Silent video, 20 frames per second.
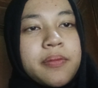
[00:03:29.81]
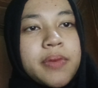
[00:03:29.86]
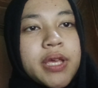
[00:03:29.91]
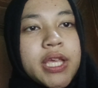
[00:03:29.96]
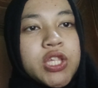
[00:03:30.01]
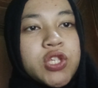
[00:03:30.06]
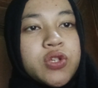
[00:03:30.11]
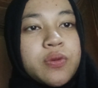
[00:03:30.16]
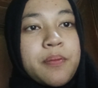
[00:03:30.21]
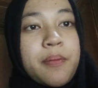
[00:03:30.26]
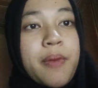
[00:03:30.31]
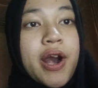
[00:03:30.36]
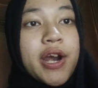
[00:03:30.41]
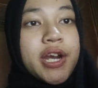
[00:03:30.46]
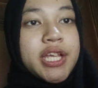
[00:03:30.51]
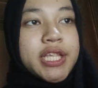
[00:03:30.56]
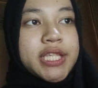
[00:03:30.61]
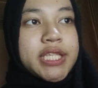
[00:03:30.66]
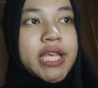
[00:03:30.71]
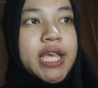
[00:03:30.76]
into
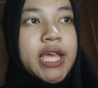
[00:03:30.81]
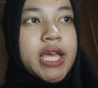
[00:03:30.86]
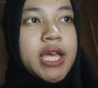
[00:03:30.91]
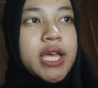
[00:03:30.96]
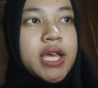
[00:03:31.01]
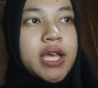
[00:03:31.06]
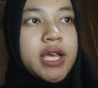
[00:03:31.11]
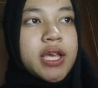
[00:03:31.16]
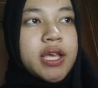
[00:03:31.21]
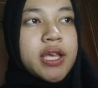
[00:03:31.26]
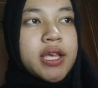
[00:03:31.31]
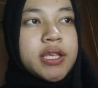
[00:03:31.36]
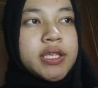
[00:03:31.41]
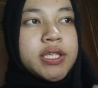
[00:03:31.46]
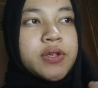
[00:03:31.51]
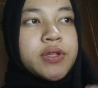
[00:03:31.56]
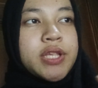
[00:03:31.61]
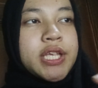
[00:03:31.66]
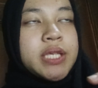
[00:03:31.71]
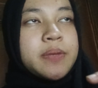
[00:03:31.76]
marketing.
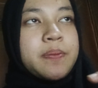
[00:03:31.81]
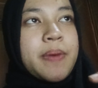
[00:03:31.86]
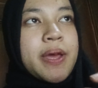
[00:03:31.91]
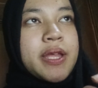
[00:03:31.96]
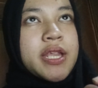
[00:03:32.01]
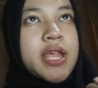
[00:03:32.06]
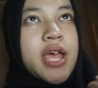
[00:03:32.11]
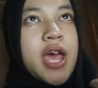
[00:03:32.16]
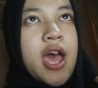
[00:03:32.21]
So they spend